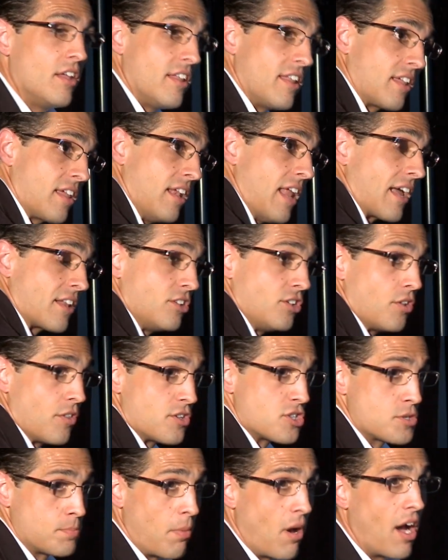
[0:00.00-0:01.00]
connecting to the
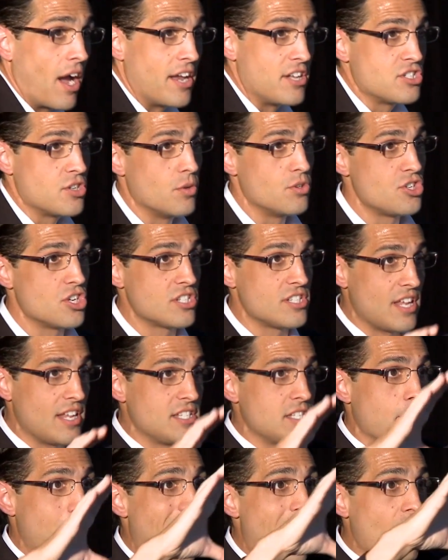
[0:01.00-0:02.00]
spine. So
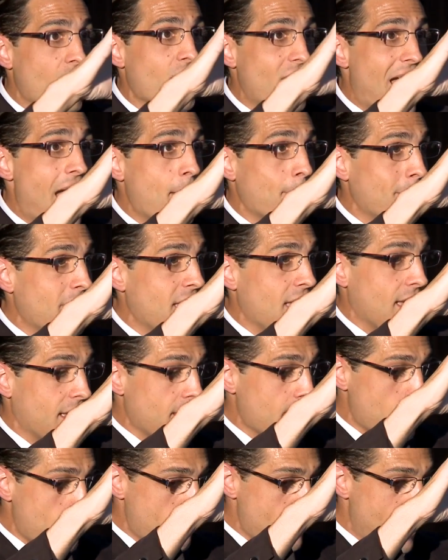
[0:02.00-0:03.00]
it's about that
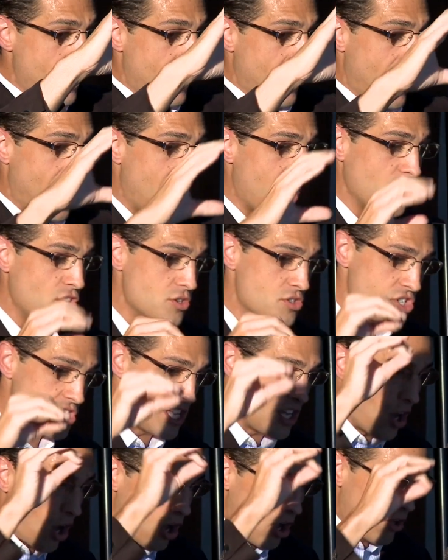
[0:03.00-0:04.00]
big. And you see
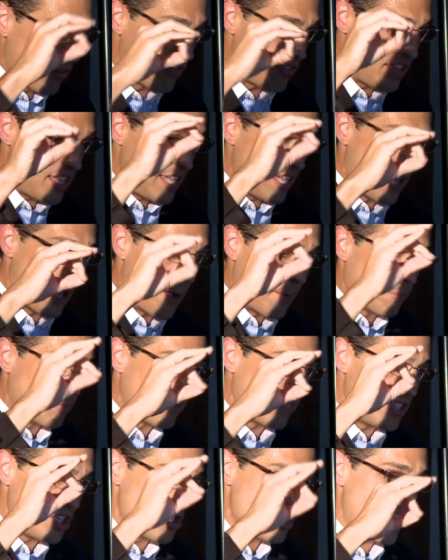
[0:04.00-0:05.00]

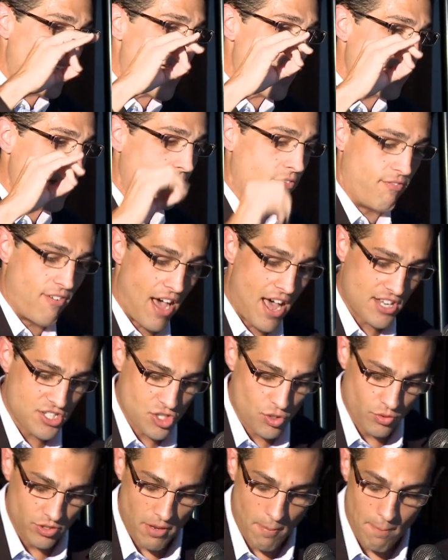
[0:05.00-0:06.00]
you see how the fossil in the